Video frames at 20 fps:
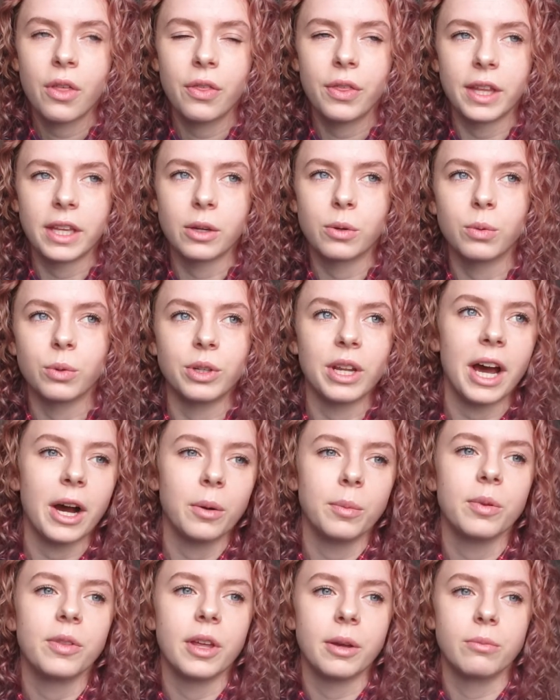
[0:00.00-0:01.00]
think would
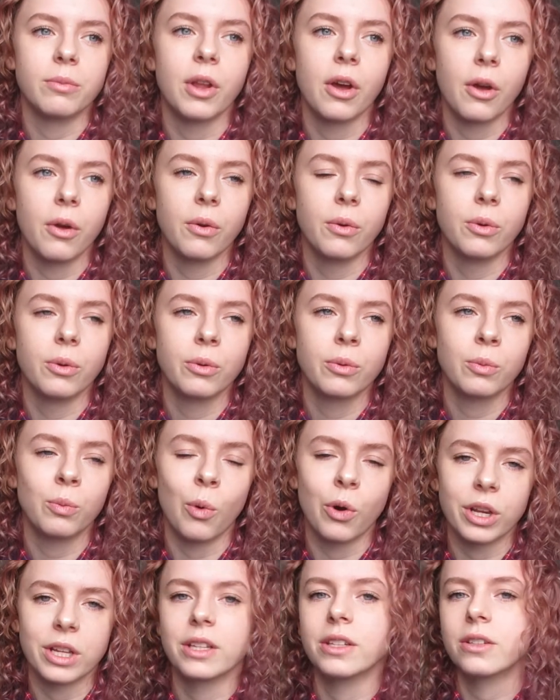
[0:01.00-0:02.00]
help them know
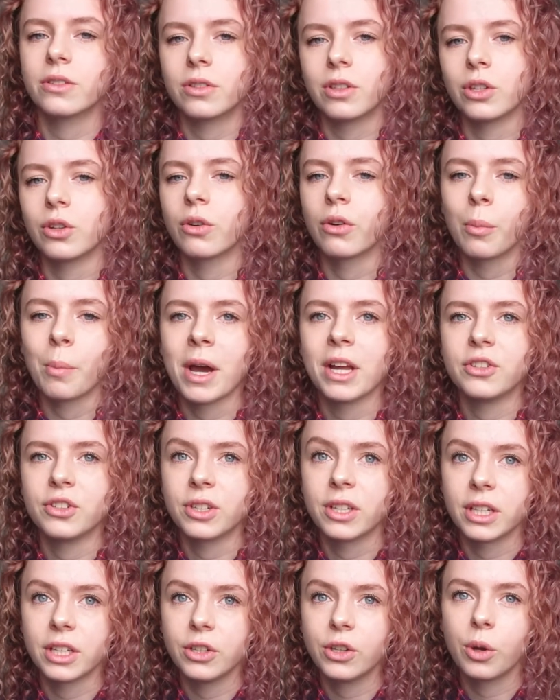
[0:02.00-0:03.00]
what it is that you're
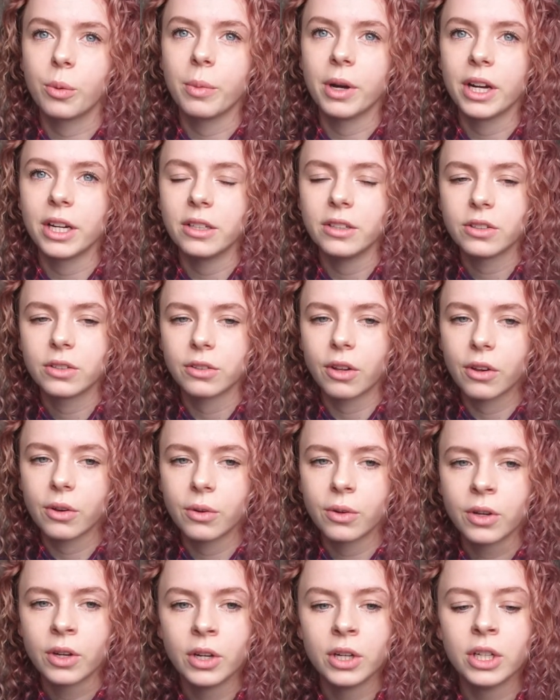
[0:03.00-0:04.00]
imagining in your mind. So
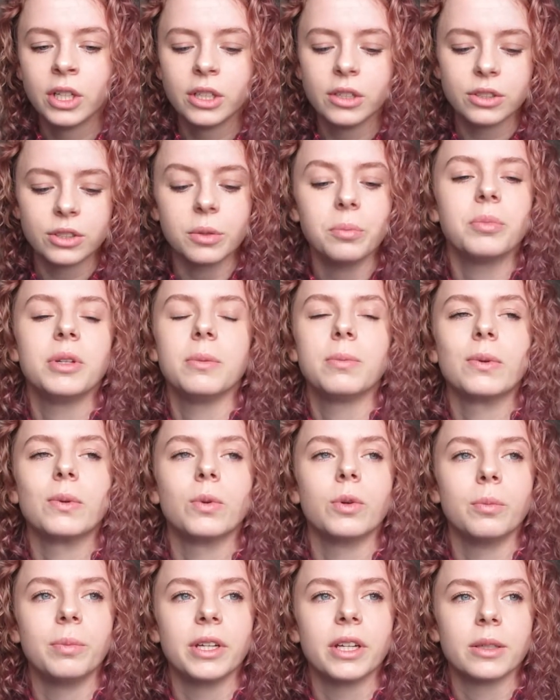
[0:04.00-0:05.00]
some people
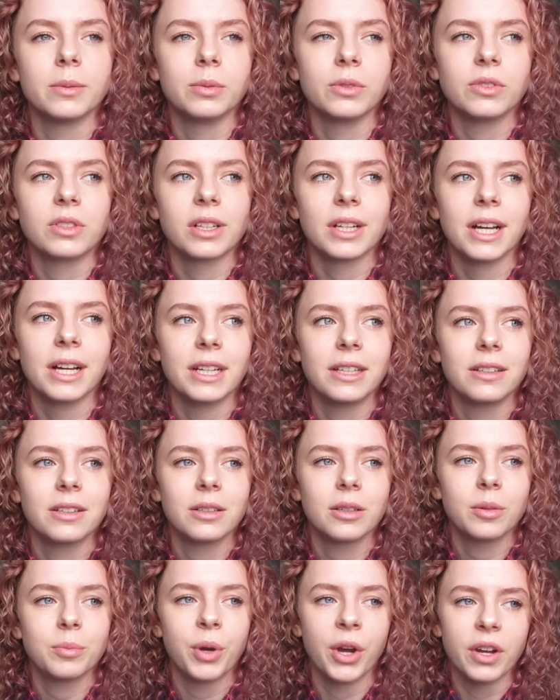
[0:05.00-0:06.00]
will be able to like
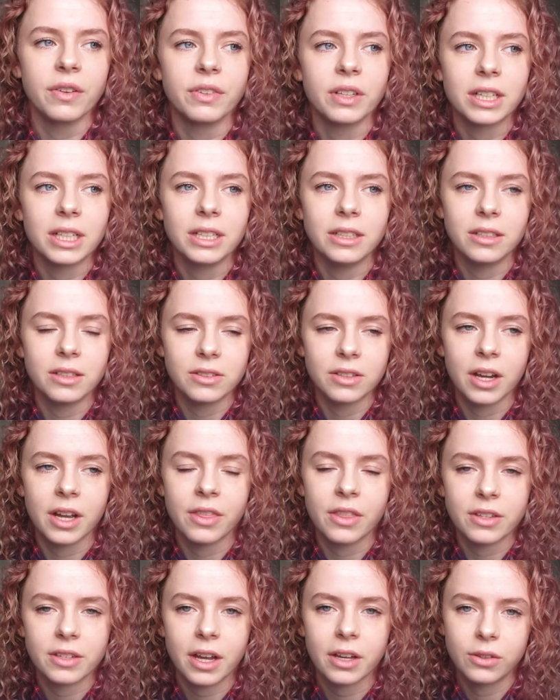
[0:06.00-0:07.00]
perfectly
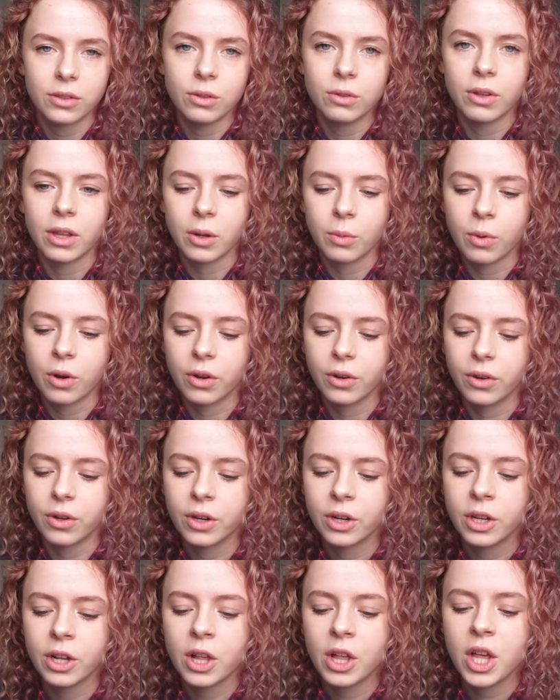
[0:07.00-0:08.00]
design the tattoo they want
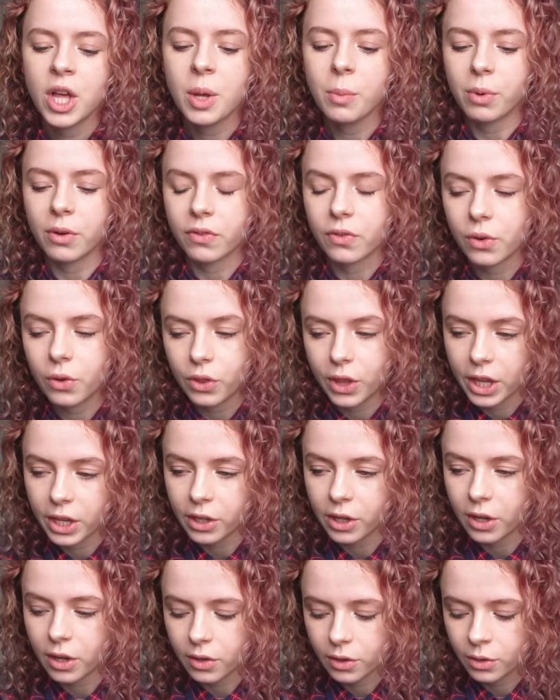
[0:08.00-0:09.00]
before they
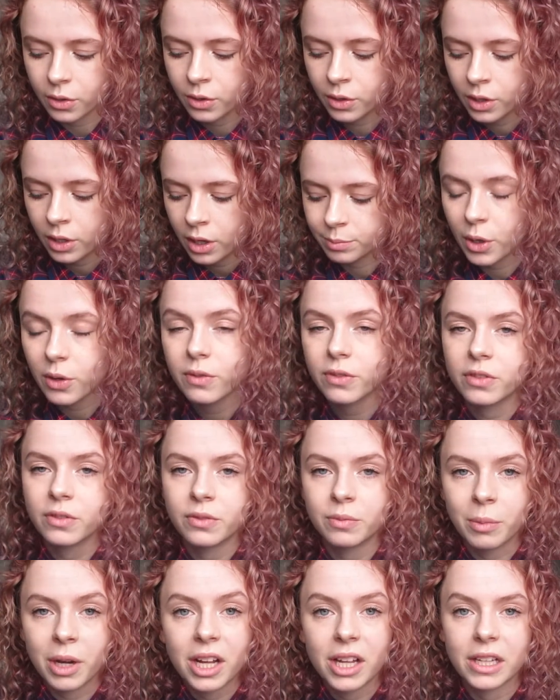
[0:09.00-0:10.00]
go. Both
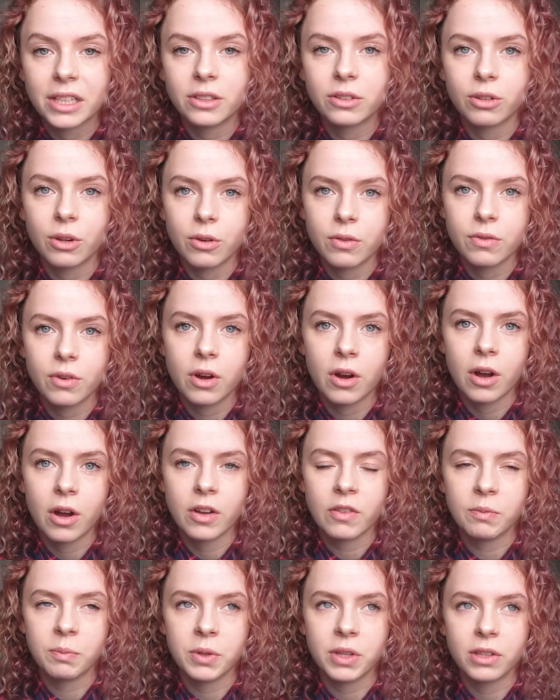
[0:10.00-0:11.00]
of mine so far
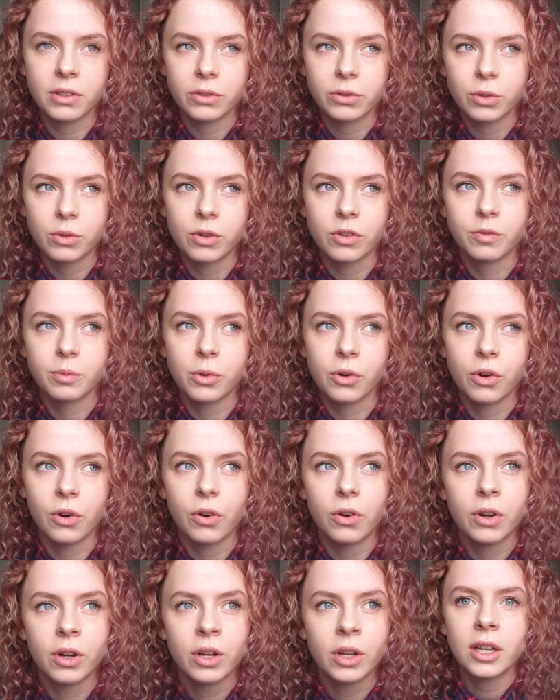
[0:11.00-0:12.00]
have been sort of
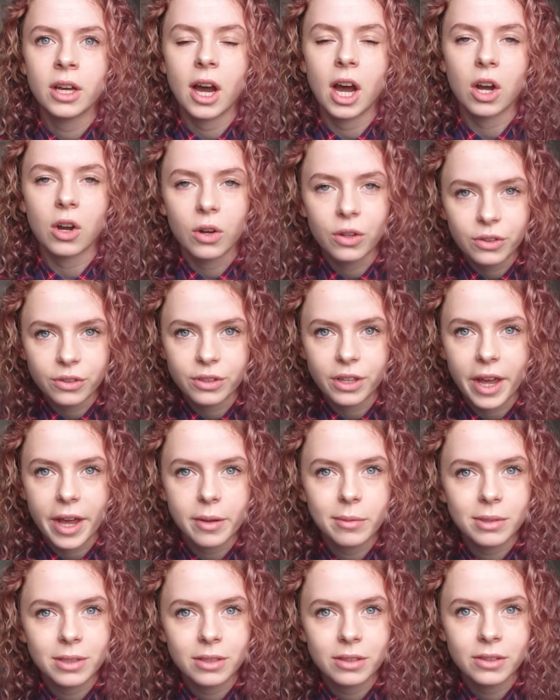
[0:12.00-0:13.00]
more a
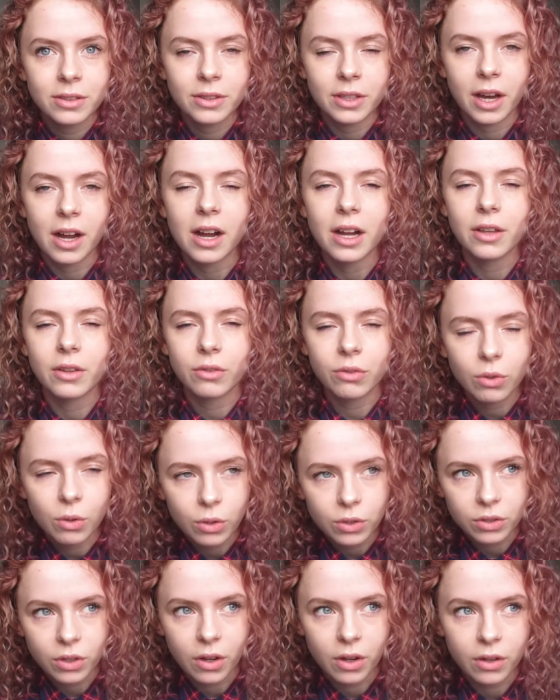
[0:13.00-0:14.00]
concept that I
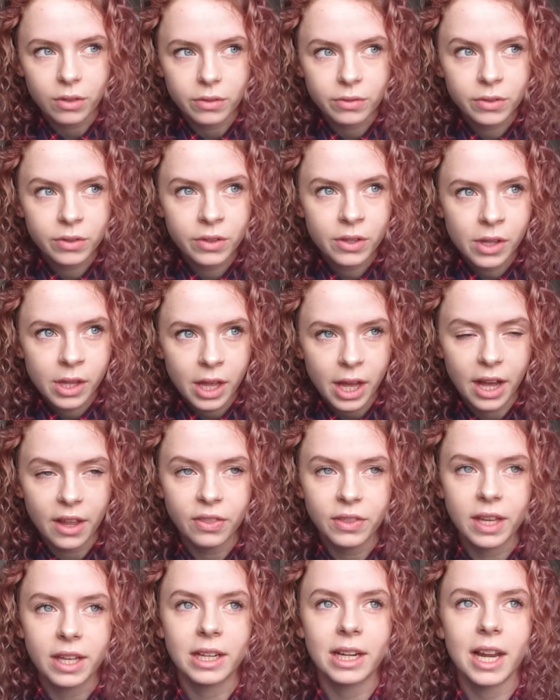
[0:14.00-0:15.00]
thought of
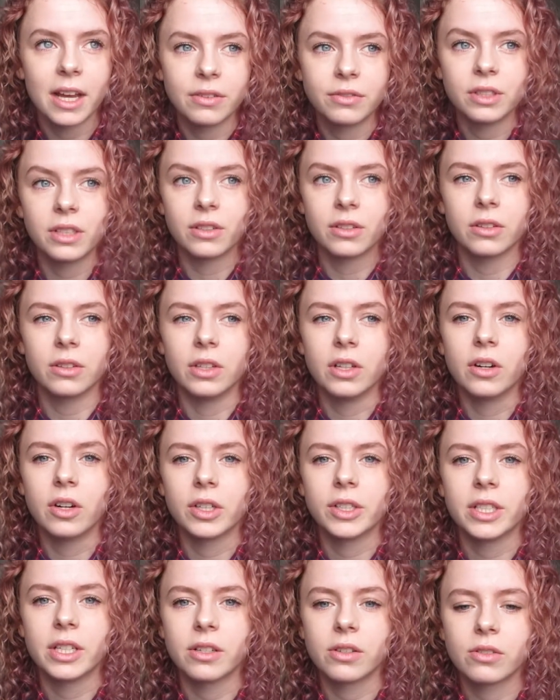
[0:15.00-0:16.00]
and then left it to the
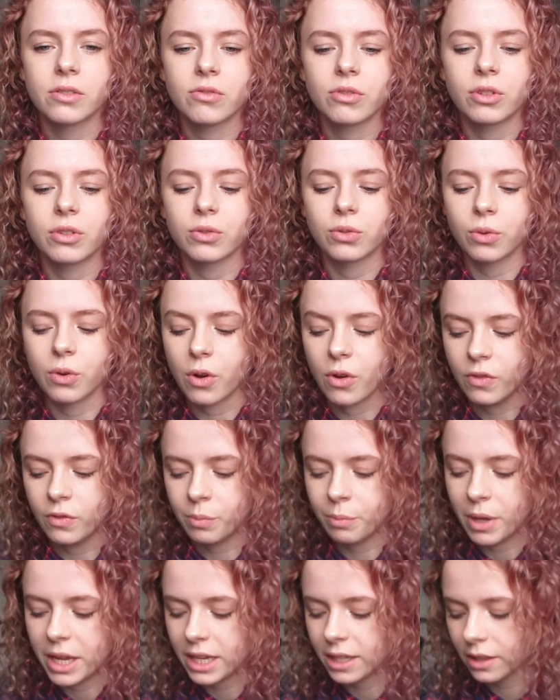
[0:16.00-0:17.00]
artist to sort of
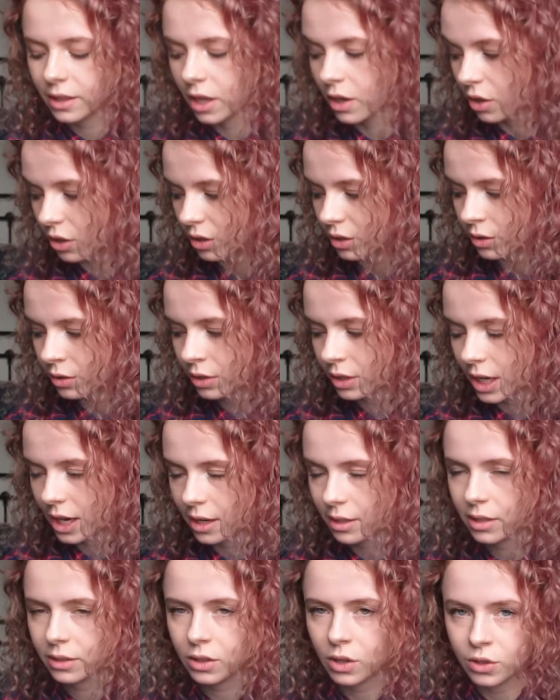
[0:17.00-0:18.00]
make that art,
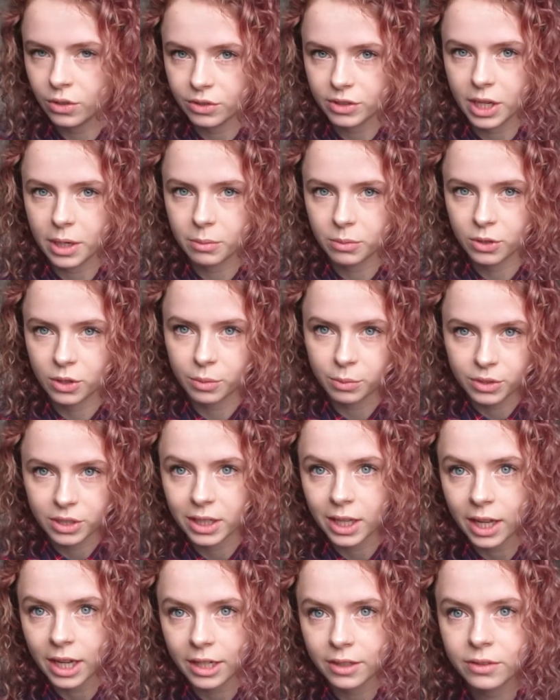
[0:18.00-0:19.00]
that concept come
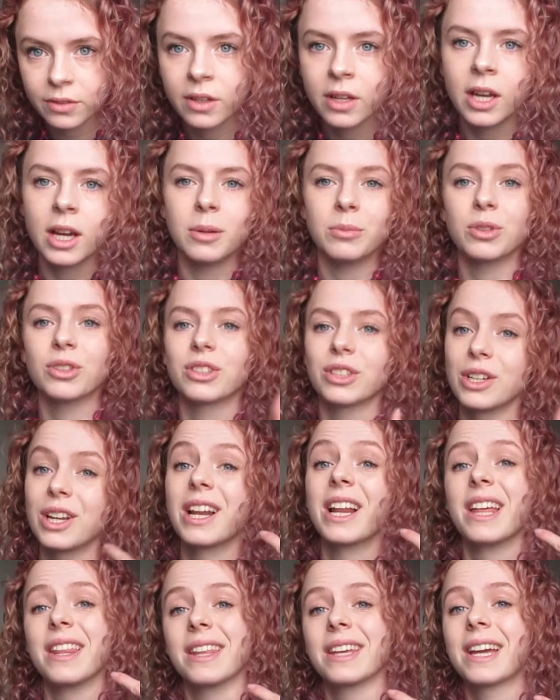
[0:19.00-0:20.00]
to life. I'm just going to
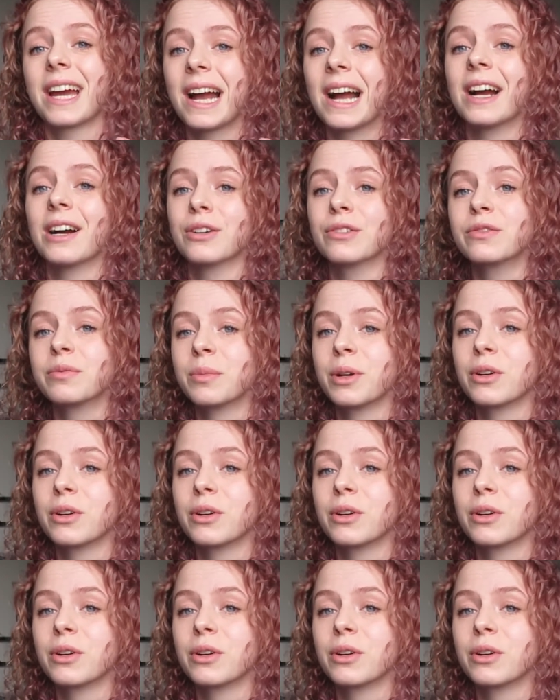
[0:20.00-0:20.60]
let the cat out of